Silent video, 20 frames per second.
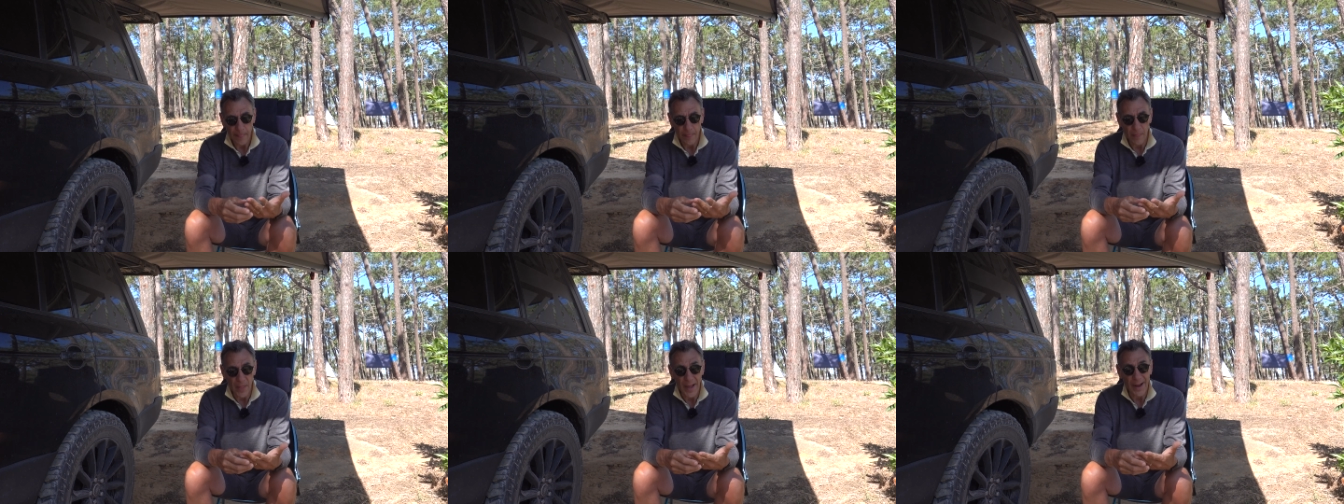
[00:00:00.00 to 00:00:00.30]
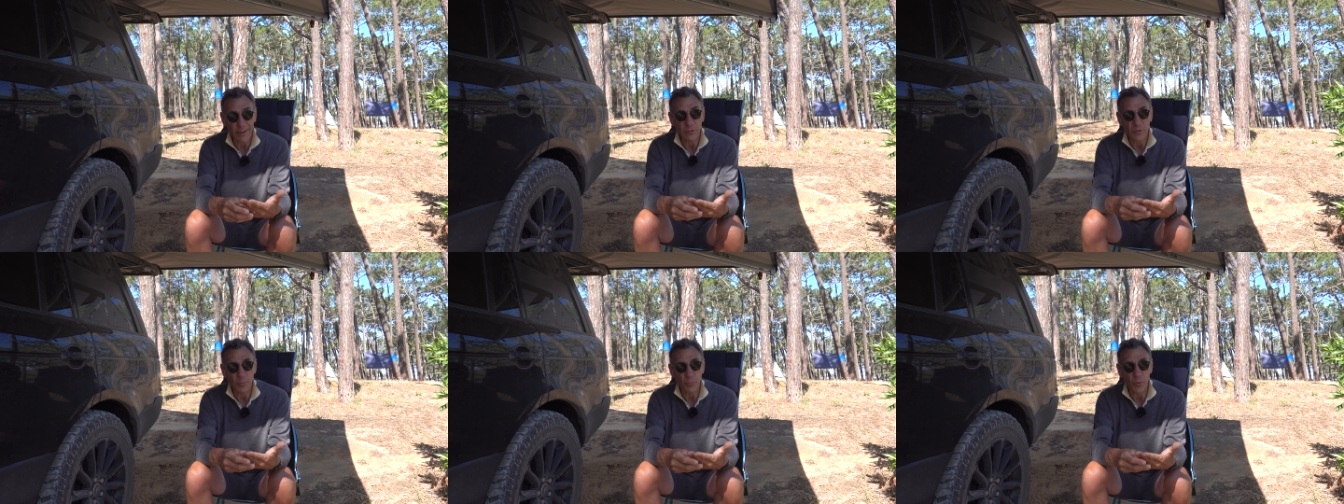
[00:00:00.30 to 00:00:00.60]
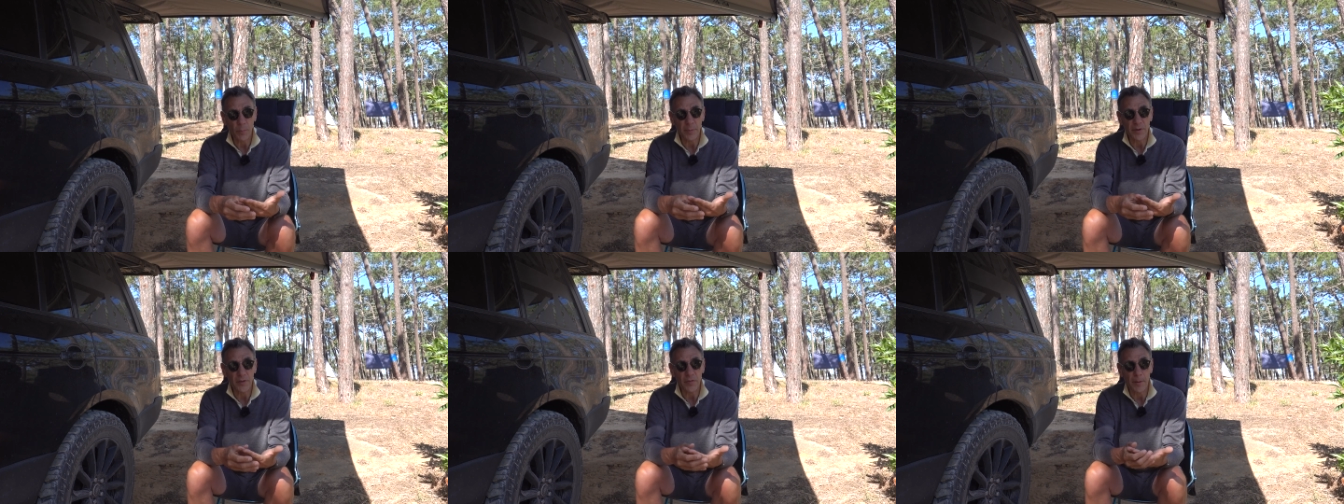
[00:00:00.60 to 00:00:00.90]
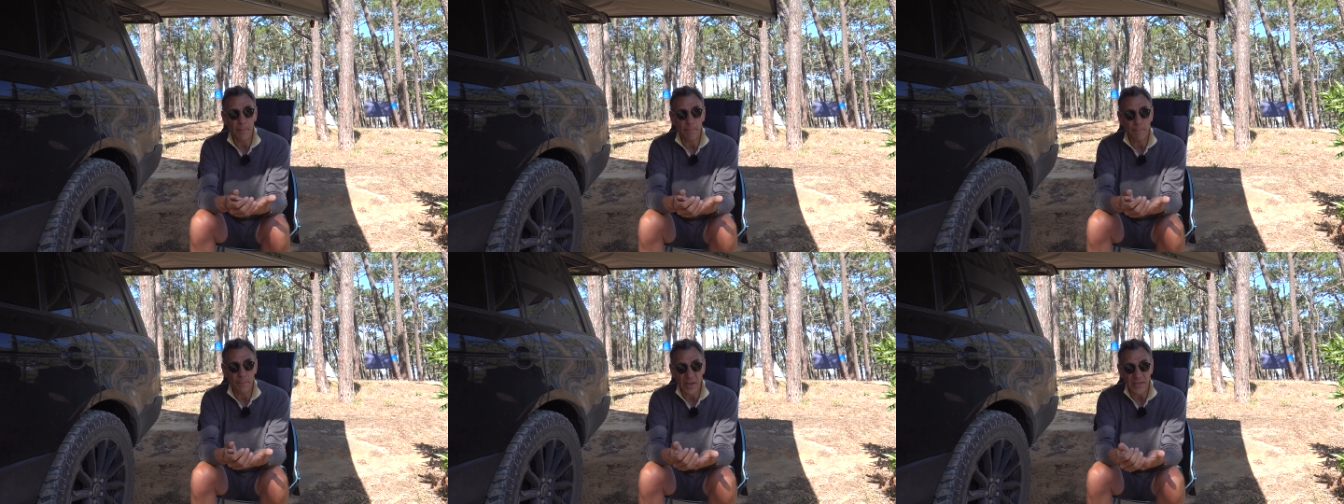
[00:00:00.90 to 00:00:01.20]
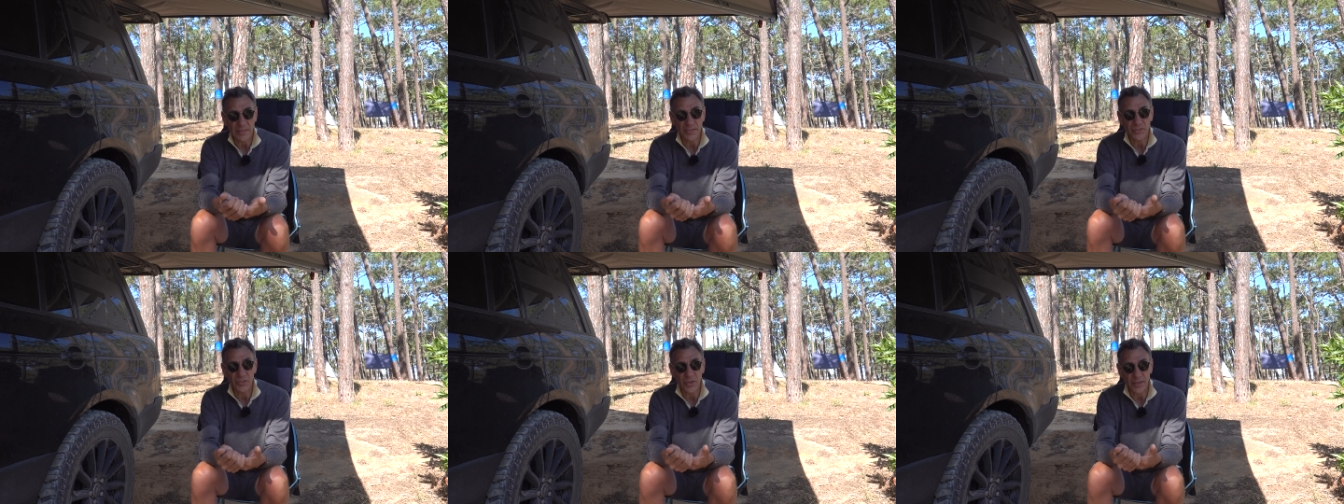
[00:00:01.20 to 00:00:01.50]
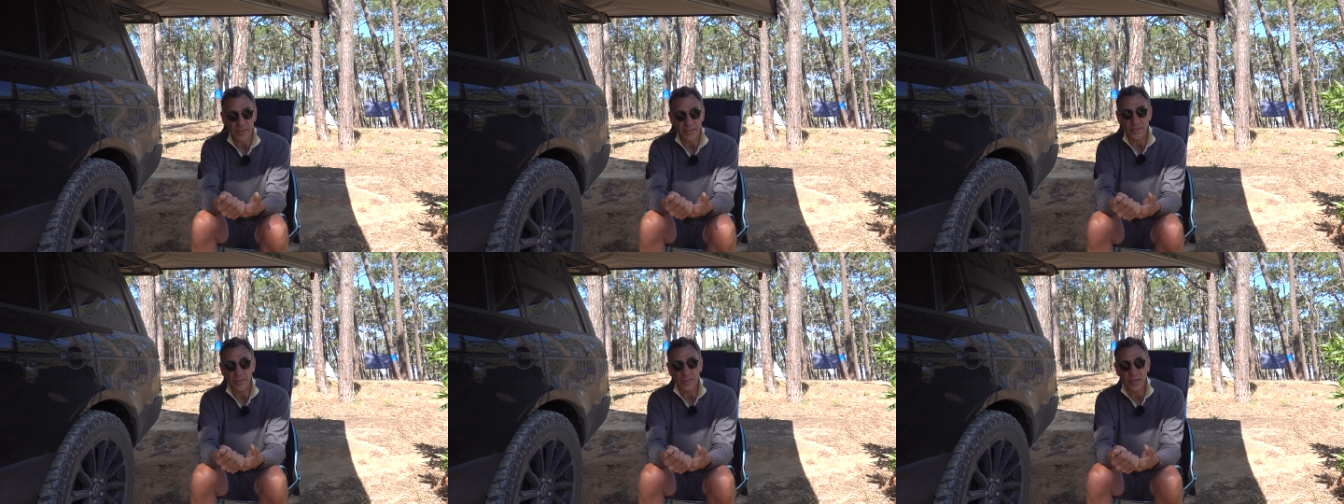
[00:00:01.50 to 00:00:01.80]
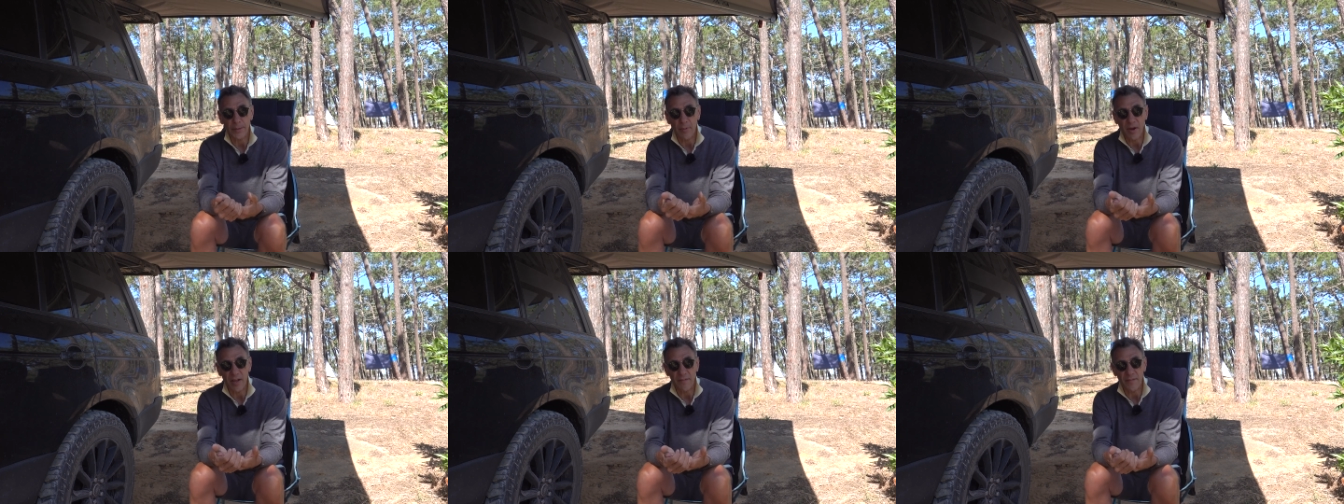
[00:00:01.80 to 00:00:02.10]
That was probably the best night's
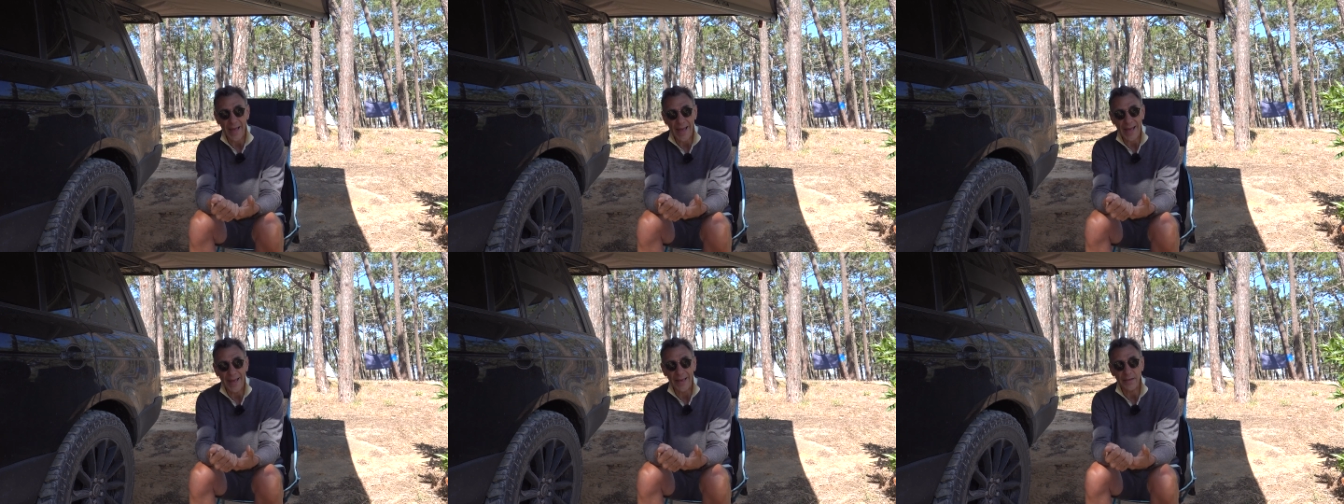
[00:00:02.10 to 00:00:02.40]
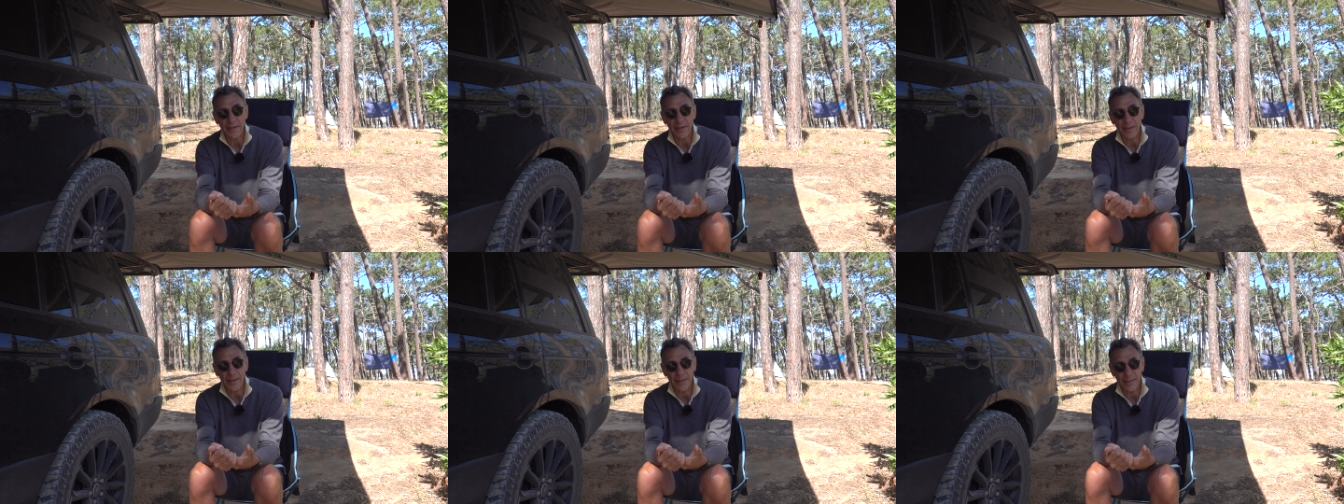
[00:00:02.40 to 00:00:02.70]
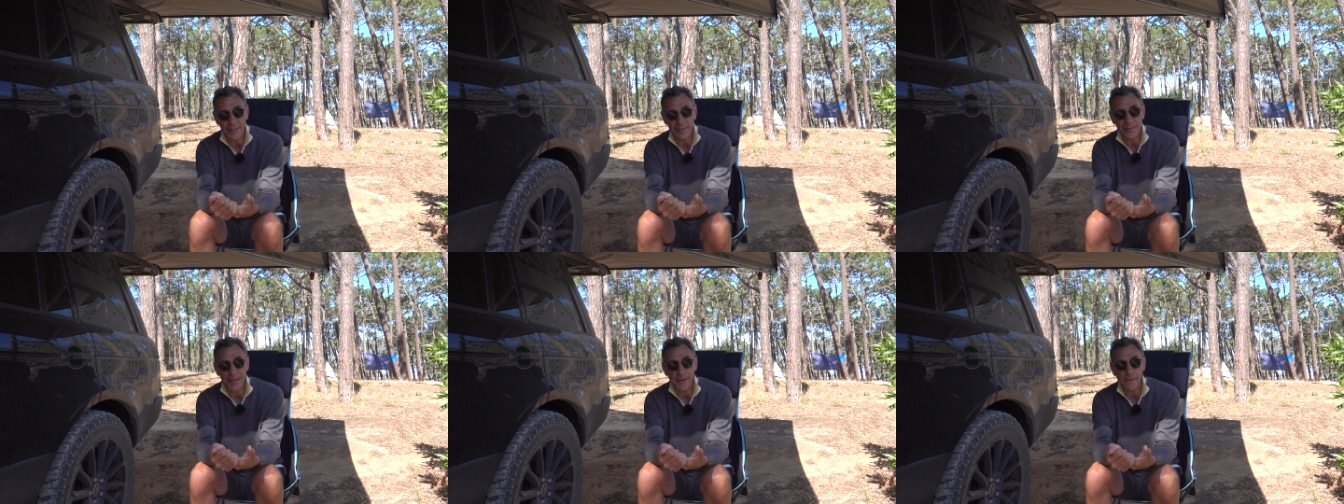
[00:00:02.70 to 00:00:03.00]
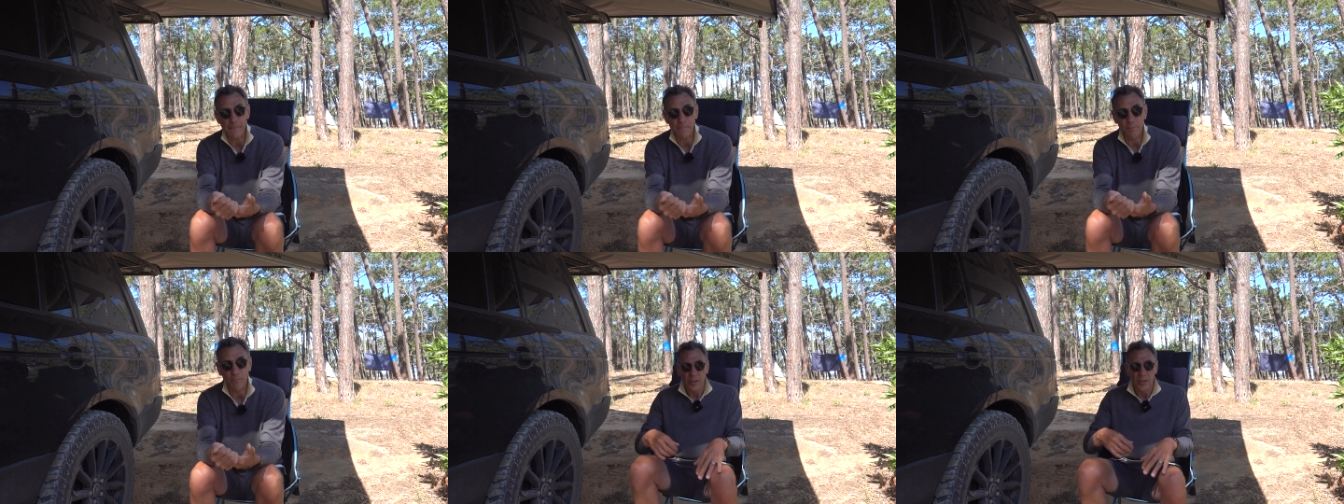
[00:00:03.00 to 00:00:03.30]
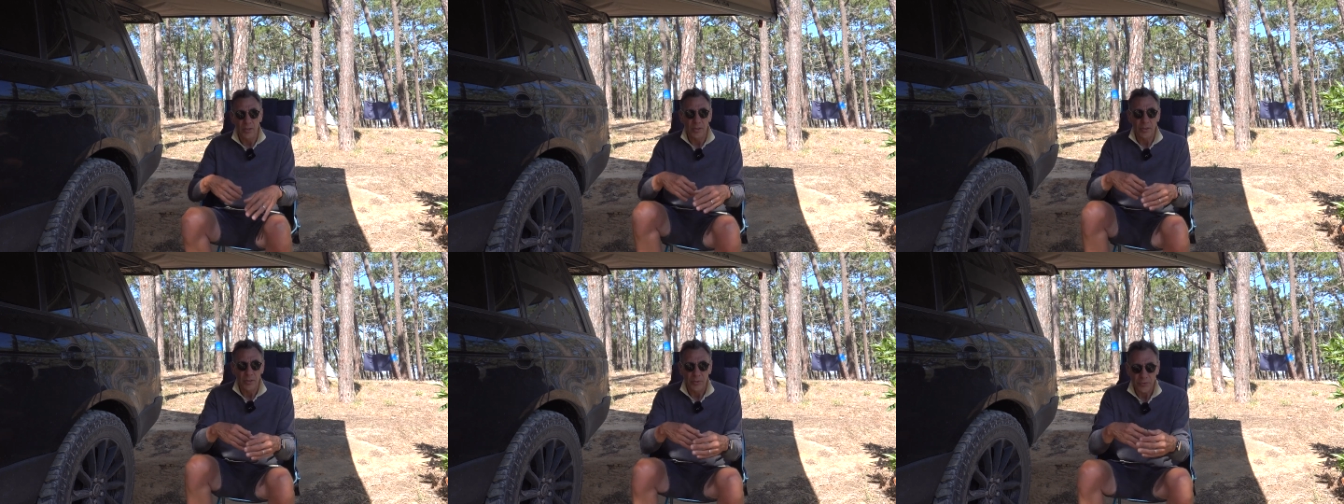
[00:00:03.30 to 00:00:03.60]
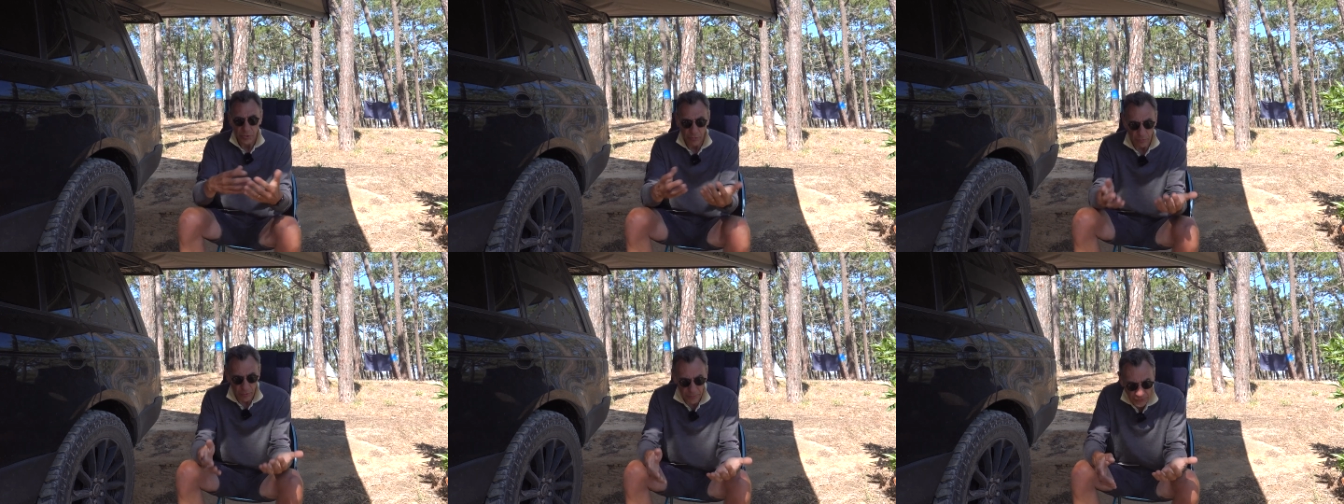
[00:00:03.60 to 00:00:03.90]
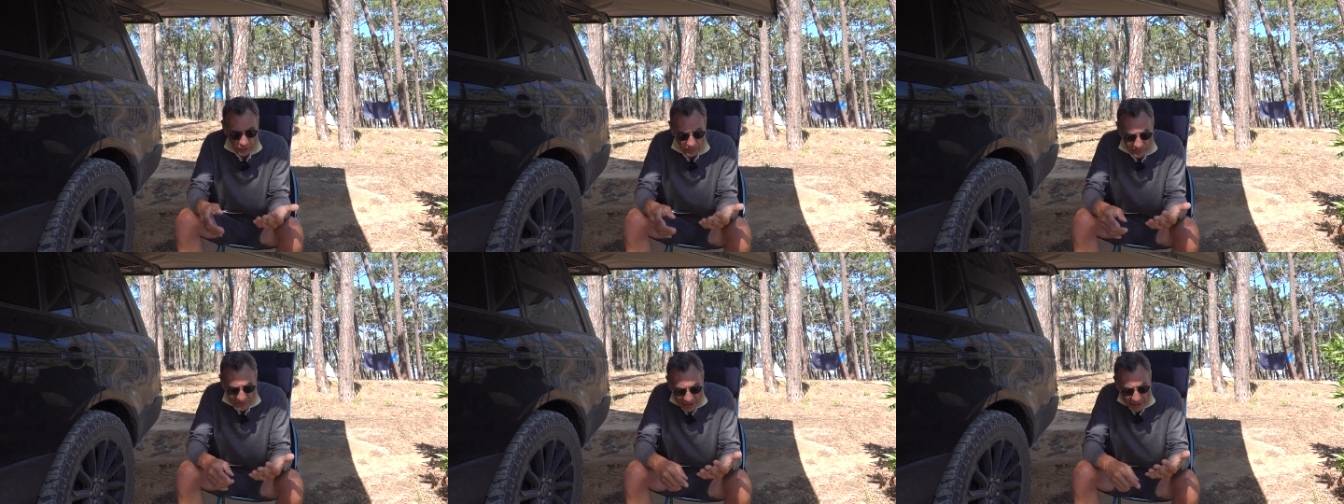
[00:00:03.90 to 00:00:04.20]
sleep I've had in a tent. So
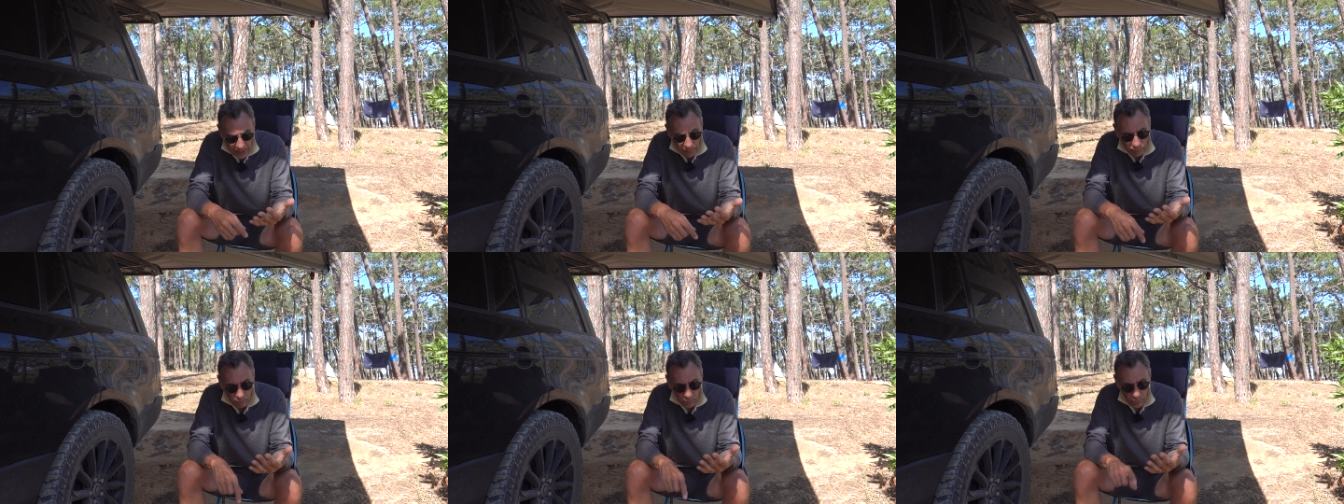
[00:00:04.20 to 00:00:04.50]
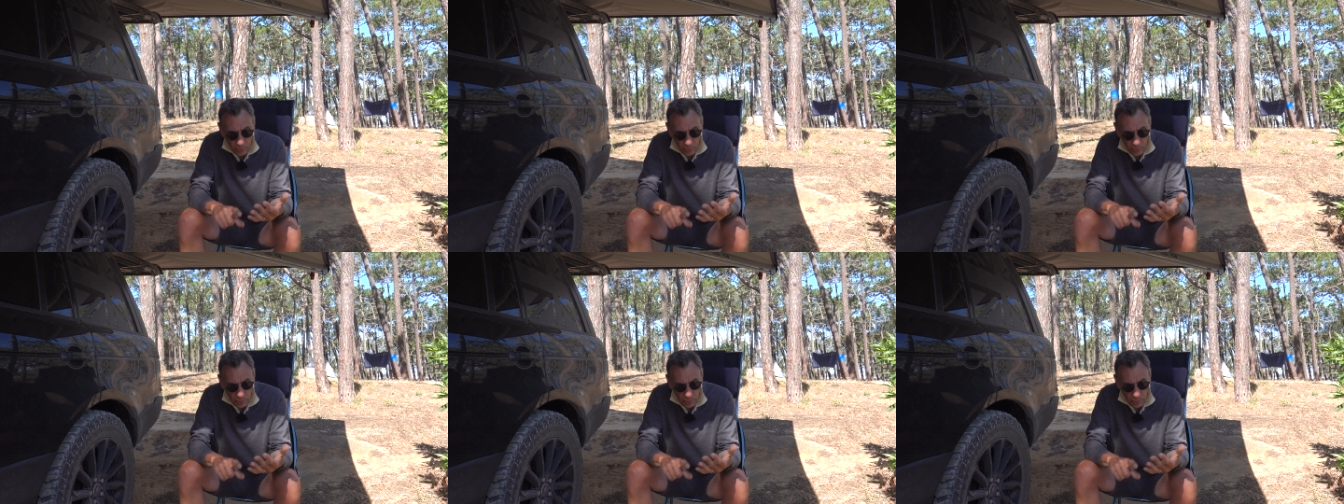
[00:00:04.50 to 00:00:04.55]
rooftop tent,